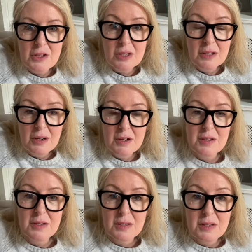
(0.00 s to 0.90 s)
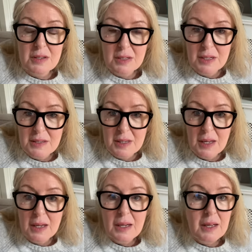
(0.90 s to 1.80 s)
to the narcissist and
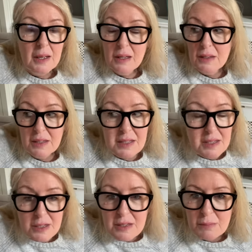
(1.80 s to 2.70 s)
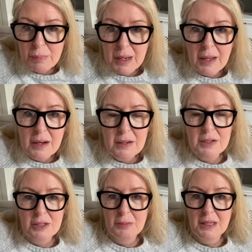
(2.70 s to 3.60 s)
saying, this doesn't
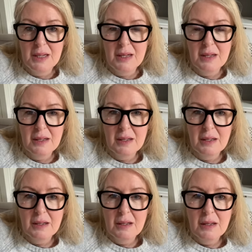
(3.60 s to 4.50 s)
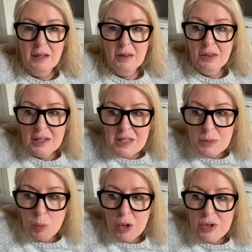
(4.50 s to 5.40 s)
belong to me. This
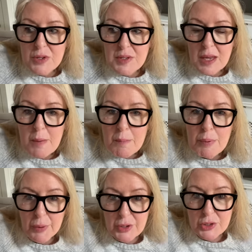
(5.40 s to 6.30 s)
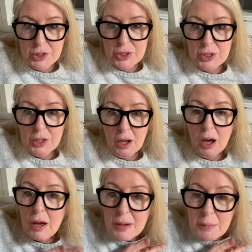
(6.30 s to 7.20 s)
was imprinted
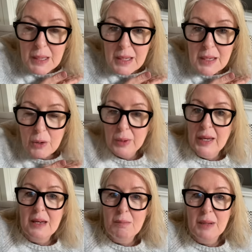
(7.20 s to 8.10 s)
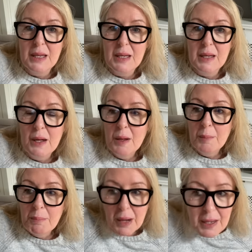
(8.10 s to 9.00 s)
on me or in me
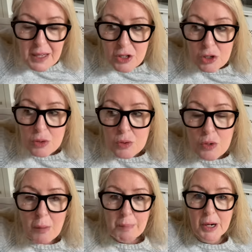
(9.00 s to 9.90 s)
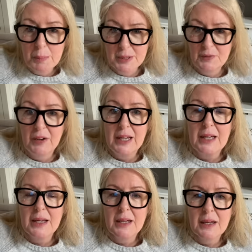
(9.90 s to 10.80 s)
by you
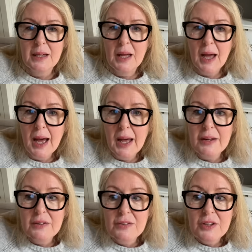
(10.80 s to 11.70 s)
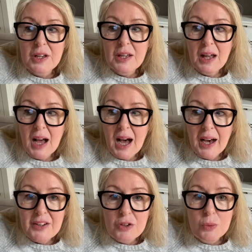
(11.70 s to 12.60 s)
purposefully. And
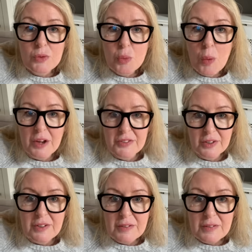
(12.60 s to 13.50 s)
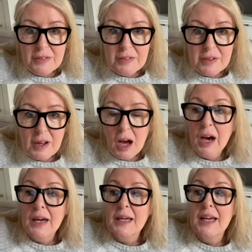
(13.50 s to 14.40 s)
I don't want it.
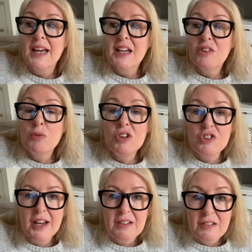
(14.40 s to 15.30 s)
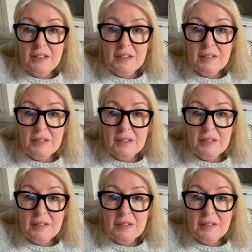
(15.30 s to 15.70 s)
I reject it.